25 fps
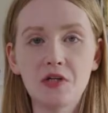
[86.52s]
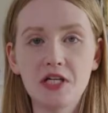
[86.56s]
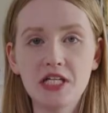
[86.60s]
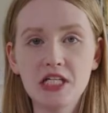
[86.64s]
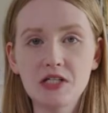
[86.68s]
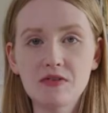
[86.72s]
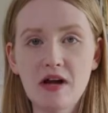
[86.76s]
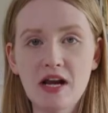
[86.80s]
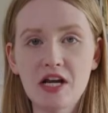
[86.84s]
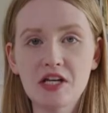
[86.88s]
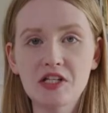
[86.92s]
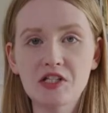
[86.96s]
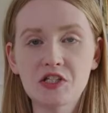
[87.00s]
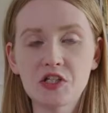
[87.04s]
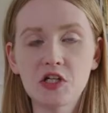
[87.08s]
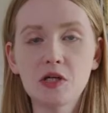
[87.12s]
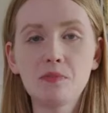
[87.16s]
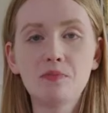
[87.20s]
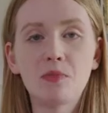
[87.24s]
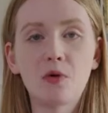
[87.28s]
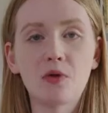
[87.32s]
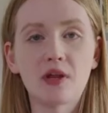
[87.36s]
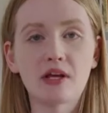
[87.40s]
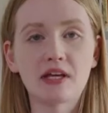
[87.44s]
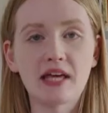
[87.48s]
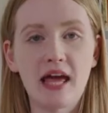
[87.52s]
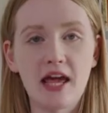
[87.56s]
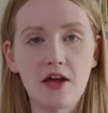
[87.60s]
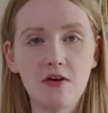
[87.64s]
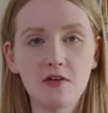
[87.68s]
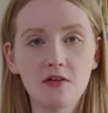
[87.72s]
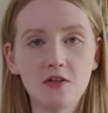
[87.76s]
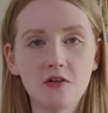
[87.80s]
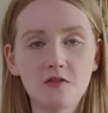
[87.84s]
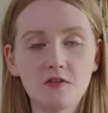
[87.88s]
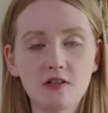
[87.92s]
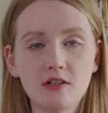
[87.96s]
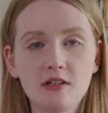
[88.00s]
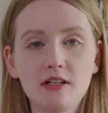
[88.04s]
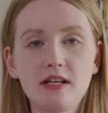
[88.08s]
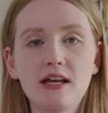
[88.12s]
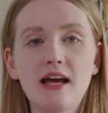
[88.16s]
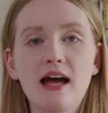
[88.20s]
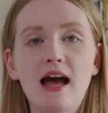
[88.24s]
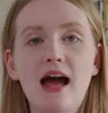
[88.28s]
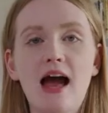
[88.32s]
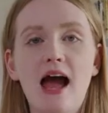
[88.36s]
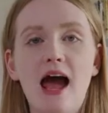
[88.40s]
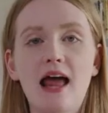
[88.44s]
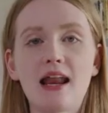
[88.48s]
need to register both at KU Leuven
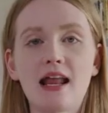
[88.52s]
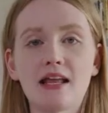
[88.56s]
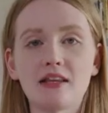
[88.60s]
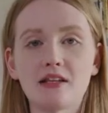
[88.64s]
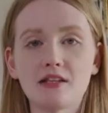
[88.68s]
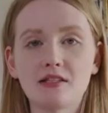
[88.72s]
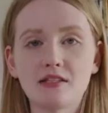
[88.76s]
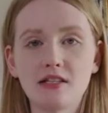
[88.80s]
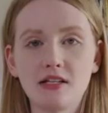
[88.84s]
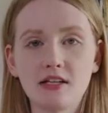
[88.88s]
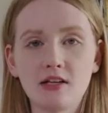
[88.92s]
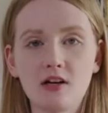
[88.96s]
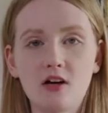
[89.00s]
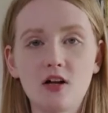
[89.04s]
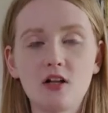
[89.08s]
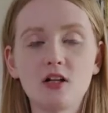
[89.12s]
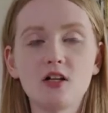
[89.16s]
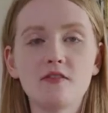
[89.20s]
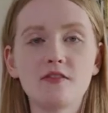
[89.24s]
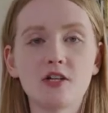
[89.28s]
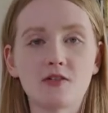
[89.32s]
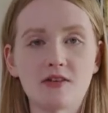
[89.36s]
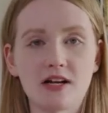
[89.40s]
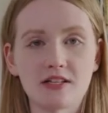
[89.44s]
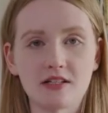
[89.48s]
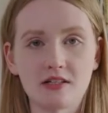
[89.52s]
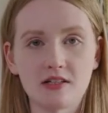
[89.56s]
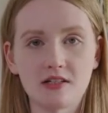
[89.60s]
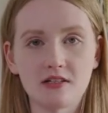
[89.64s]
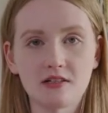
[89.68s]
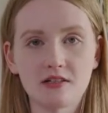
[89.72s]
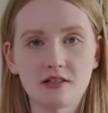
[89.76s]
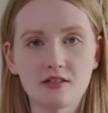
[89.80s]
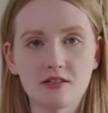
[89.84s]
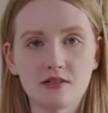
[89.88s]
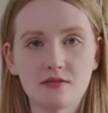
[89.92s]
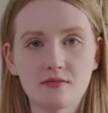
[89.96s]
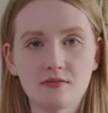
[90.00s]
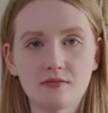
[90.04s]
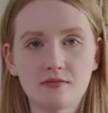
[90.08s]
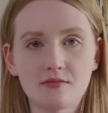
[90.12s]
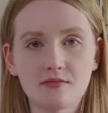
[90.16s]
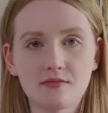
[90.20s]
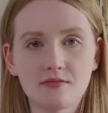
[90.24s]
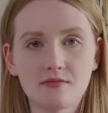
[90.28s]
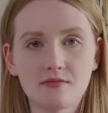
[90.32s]
and at the City Hall of your residence.